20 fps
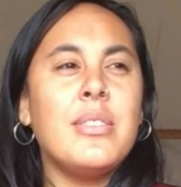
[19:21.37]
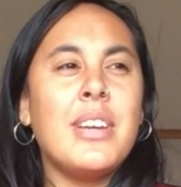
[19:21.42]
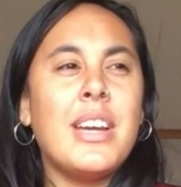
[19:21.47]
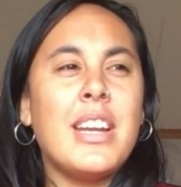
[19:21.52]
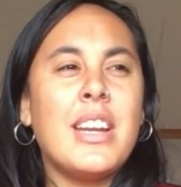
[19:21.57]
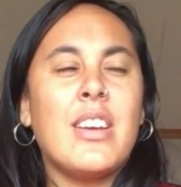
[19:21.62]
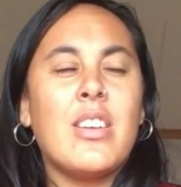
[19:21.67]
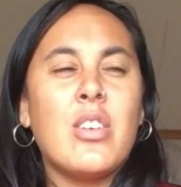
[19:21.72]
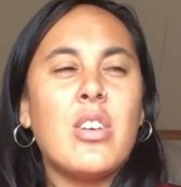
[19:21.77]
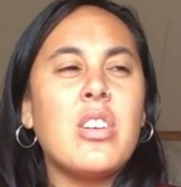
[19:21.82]

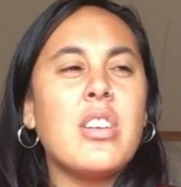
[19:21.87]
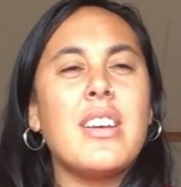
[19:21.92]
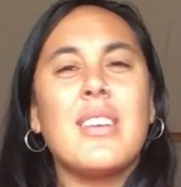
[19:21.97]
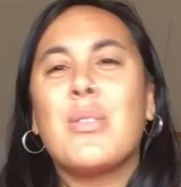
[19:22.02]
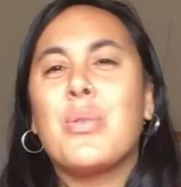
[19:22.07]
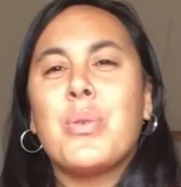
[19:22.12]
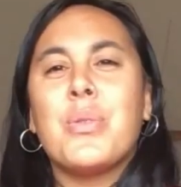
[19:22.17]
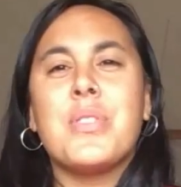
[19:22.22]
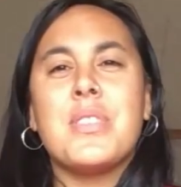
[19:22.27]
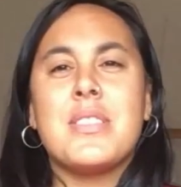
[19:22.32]
and I got
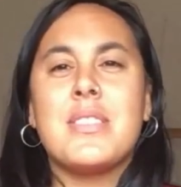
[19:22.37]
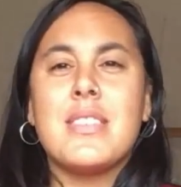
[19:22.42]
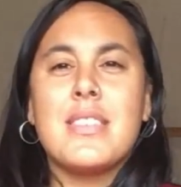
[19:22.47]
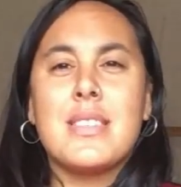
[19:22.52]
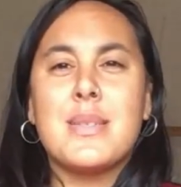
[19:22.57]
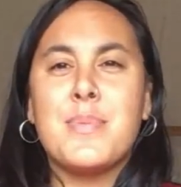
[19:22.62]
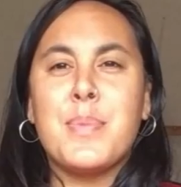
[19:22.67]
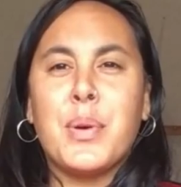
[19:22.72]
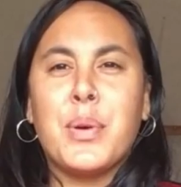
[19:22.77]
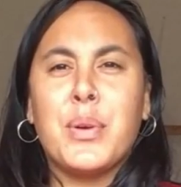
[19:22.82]
like all this
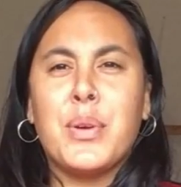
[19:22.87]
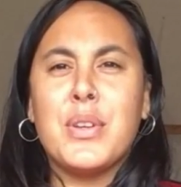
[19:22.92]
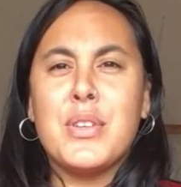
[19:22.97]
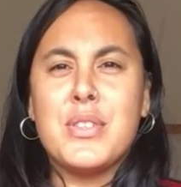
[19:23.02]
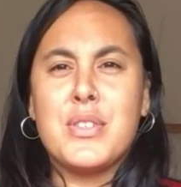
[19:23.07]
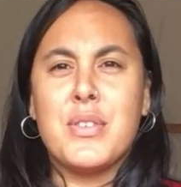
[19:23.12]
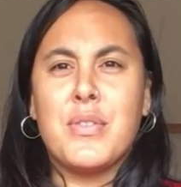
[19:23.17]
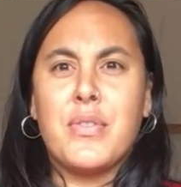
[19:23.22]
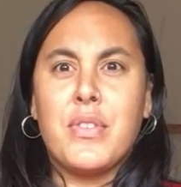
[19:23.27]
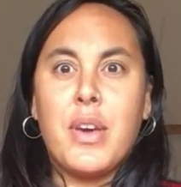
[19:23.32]

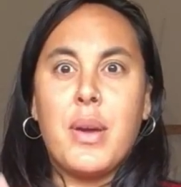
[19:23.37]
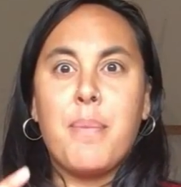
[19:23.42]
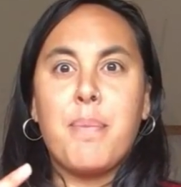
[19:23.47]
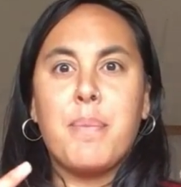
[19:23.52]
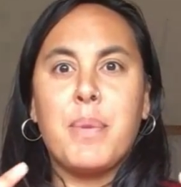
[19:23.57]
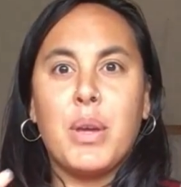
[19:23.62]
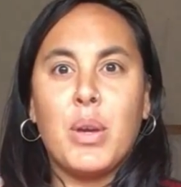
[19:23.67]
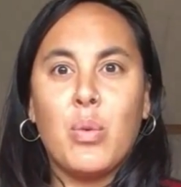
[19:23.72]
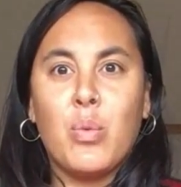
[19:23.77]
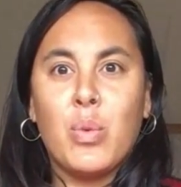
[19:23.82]
experience of like
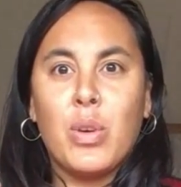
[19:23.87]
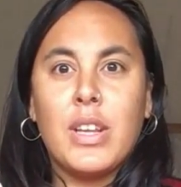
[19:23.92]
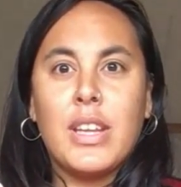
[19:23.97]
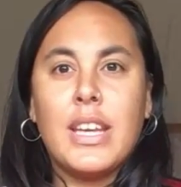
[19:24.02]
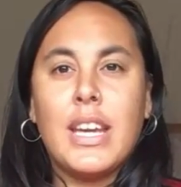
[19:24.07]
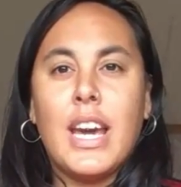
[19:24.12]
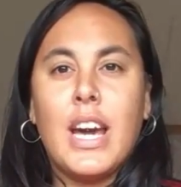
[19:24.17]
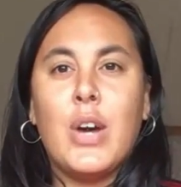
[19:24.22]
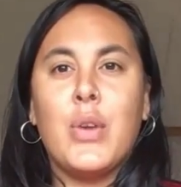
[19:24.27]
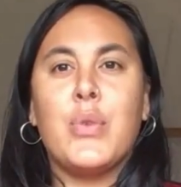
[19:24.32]
being
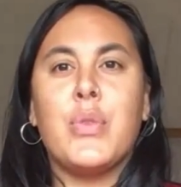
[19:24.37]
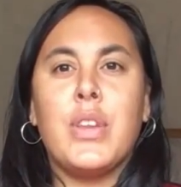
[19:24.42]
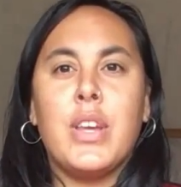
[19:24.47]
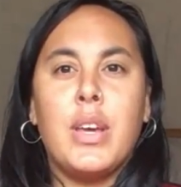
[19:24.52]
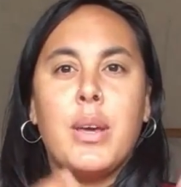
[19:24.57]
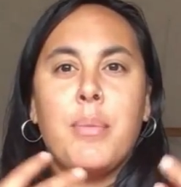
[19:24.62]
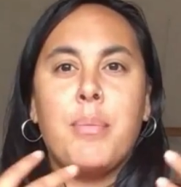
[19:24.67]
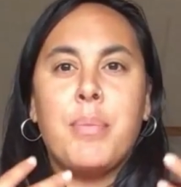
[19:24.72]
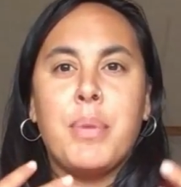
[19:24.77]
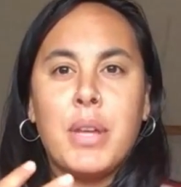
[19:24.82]
really out
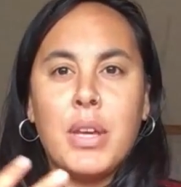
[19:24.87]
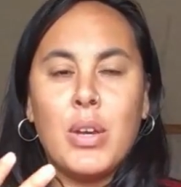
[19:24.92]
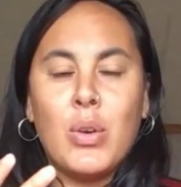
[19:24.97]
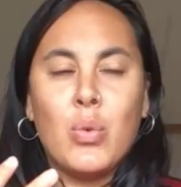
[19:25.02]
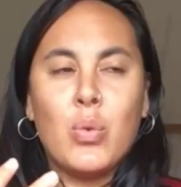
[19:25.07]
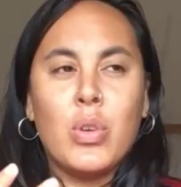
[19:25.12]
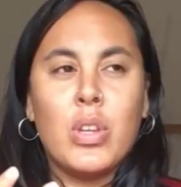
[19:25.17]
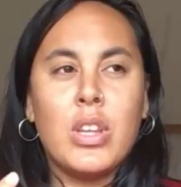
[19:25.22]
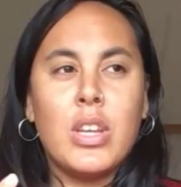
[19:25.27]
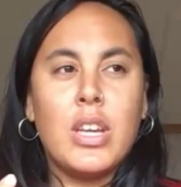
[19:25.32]
there,
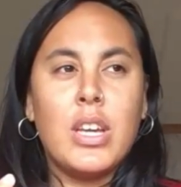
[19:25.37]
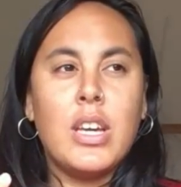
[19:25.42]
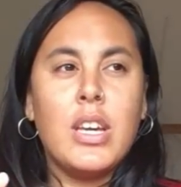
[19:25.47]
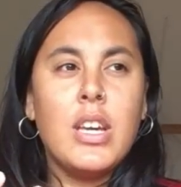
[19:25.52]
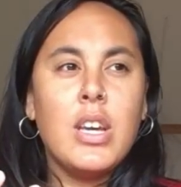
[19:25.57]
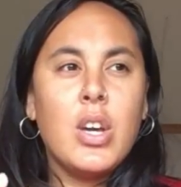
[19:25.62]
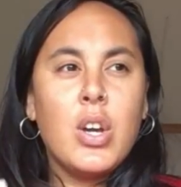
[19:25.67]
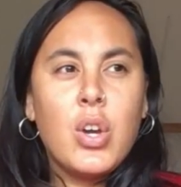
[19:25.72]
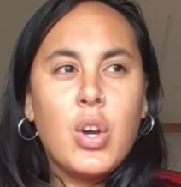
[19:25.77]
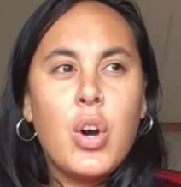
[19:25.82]
being really
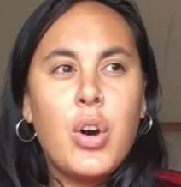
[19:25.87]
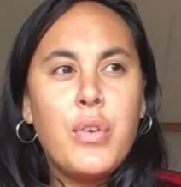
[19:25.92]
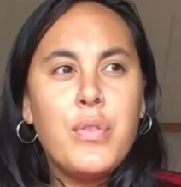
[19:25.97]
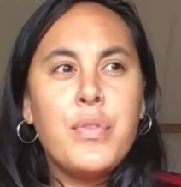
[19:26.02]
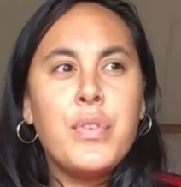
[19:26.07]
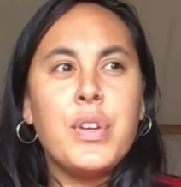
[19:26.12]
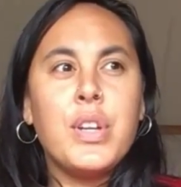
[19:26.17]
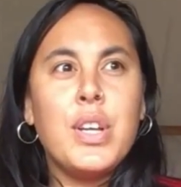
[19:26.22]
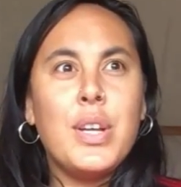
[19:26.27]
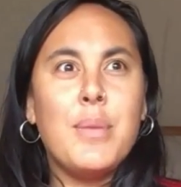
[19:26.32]

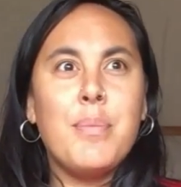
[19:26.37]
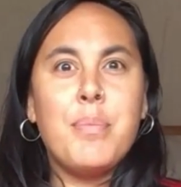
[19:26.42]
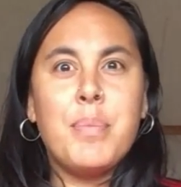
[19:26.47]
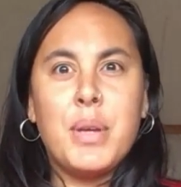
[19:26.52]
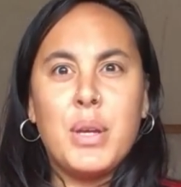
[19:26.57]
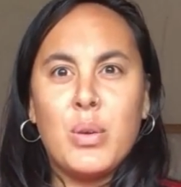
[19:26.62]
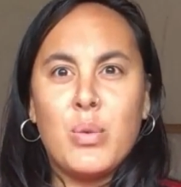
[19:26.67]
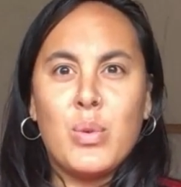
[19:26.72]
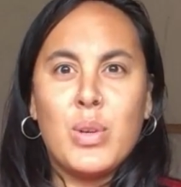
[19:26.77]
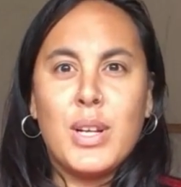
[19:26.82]
confident,
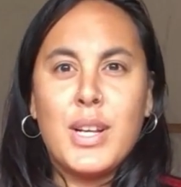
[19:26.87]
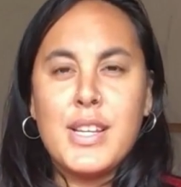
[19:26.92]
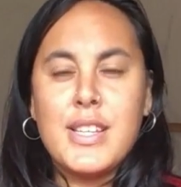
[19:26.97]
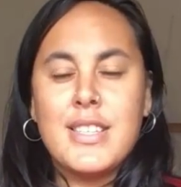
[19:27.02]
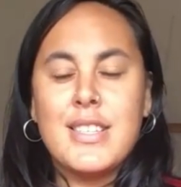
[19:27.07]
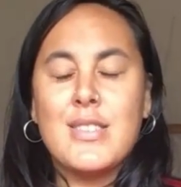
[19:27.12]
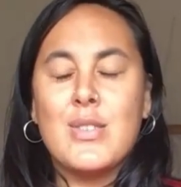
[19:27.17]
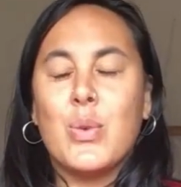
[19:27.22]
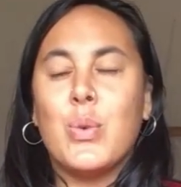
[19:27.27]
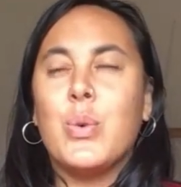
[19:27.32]
being really
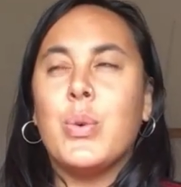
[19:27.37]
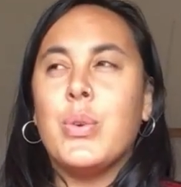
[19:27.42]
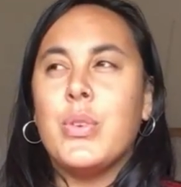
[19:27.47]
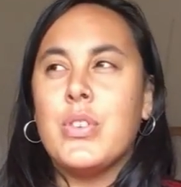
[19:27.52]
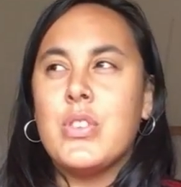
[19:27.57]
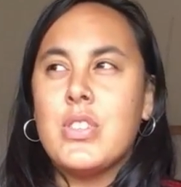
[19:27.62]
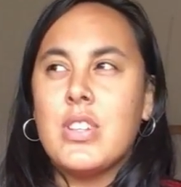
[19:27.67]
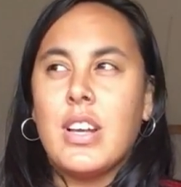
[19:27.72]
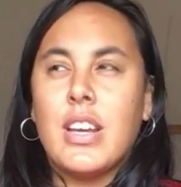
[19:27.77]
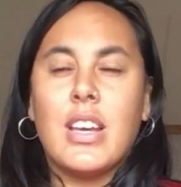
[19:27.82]

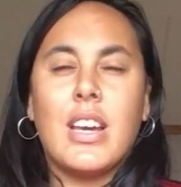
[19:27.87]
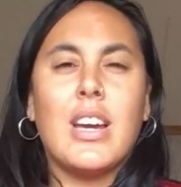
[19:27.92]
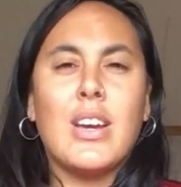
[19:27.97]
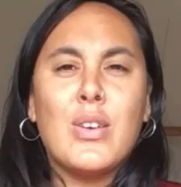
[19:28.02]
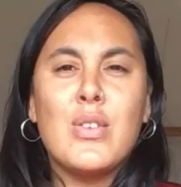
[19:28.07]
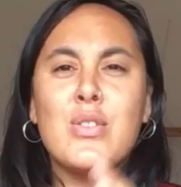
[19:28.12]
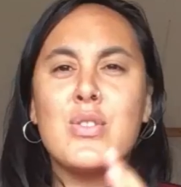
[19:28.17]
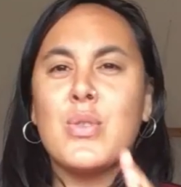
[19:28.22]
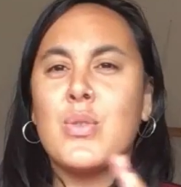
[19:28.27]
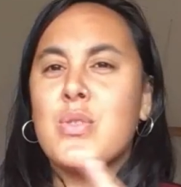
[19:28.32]
staunch. Like, I
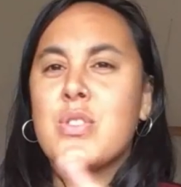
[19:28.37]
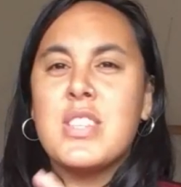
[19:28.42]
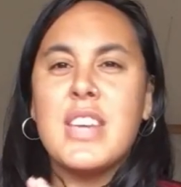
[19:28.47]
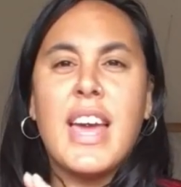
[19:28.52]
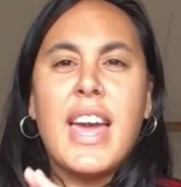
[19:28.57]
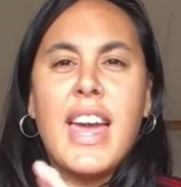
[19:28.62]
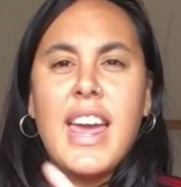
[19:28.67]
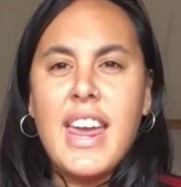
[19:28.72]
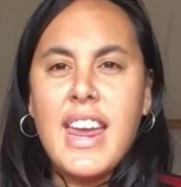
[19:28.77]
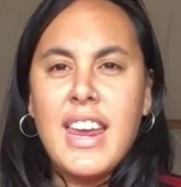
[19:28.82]
could talk to
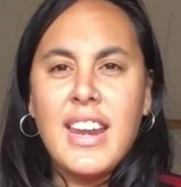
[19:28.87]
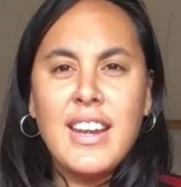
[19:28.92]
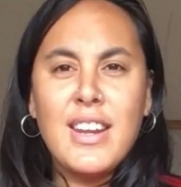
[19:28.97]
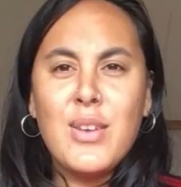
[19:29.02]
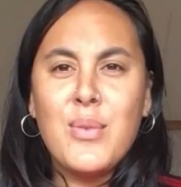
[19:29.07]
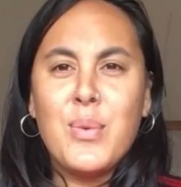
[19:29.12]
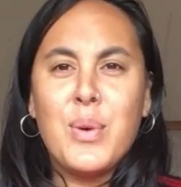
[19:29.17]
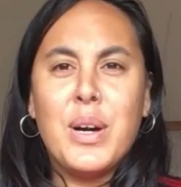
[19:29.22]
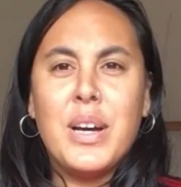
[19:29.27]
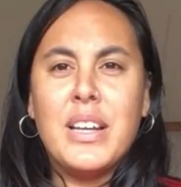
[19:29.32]

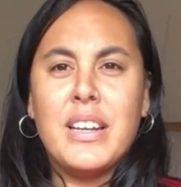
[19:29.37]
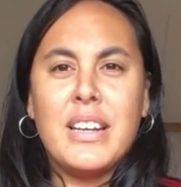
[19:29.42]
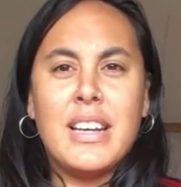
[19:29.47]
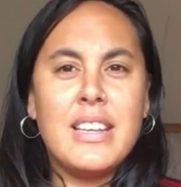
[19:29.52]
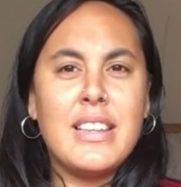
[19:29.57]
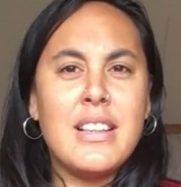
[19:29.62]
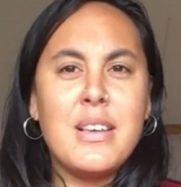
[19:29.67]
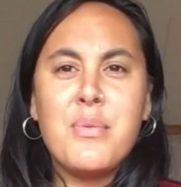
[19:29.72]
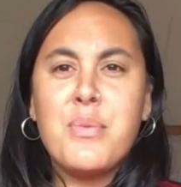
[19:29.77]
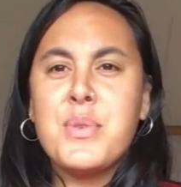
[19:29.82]
anyone.
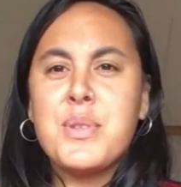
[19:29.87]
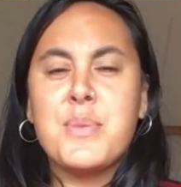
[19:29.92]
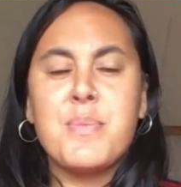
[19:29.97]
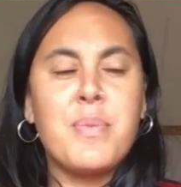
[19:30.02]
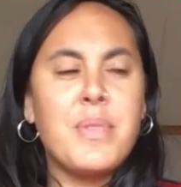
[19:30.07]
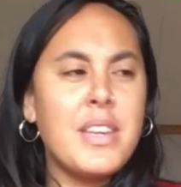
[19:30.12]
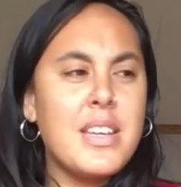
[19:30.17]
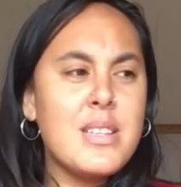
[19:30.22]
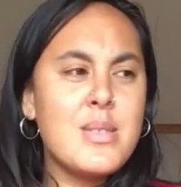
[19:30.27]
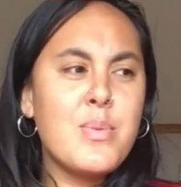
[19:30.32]
Like,
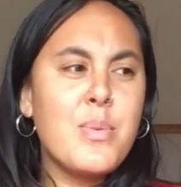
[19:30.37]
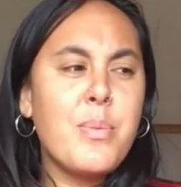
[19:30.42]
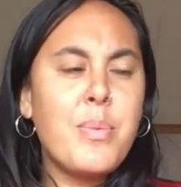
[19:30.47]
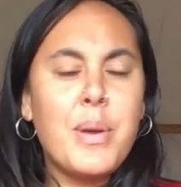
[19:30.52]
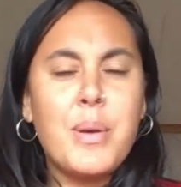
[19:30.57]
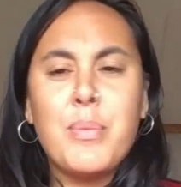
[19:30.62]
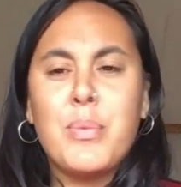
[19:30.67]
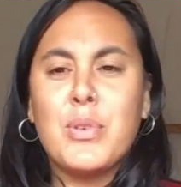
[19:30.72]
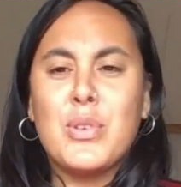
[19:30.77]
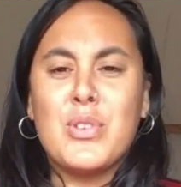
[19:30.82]
these were
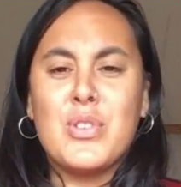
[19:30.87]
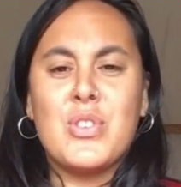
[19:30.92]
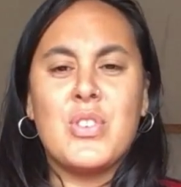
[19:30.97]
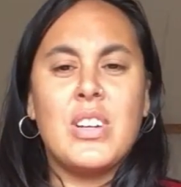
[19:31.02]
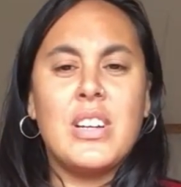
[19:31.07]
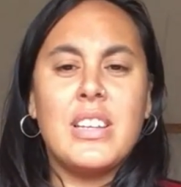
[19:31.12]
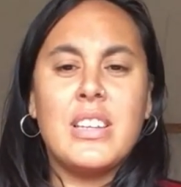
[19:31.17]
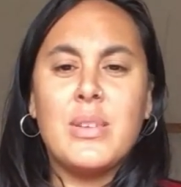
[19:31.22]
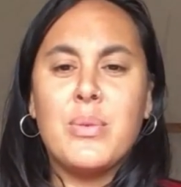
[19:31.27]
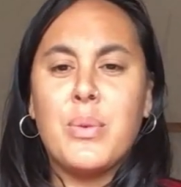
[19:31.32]
people in
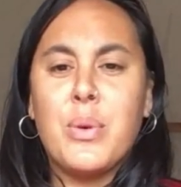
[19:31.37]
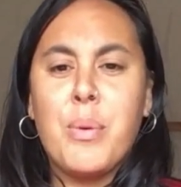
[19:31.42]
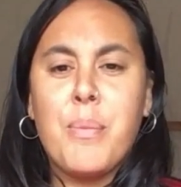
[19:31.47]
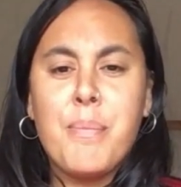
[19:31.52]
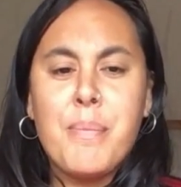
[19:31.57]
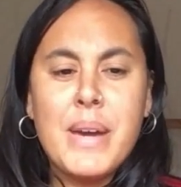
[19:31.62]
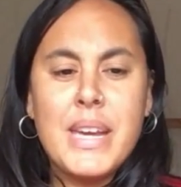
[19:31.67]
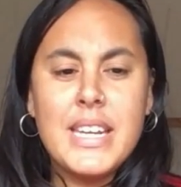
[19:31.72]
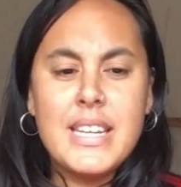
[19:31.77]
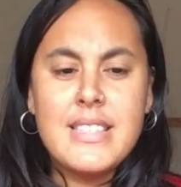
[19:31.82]
Australia that were
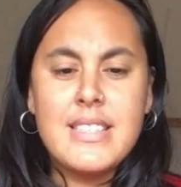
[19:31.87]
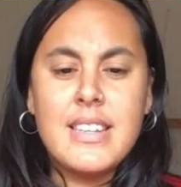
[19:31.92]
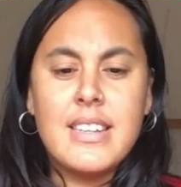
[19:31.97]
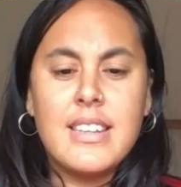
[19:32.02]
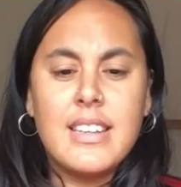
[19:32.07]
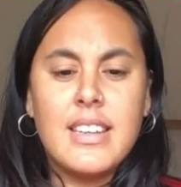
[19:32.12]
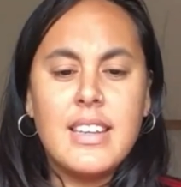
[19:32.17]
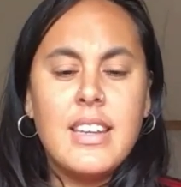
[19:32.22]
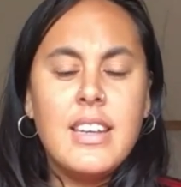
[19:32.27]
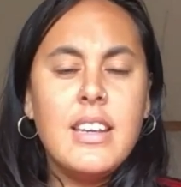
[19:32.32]

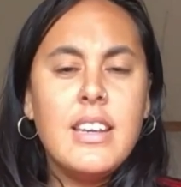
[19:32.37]
amazing.